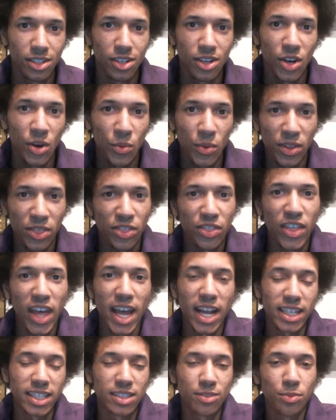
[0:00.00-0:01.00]
with
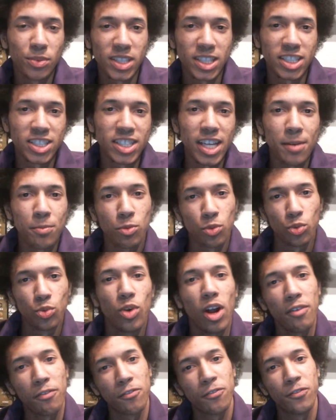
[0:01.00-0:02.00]
the same
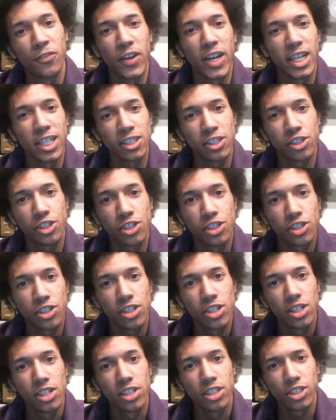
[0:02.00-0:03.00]
rough finish
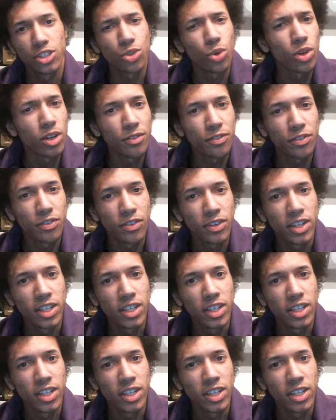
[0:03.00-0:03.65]
sort of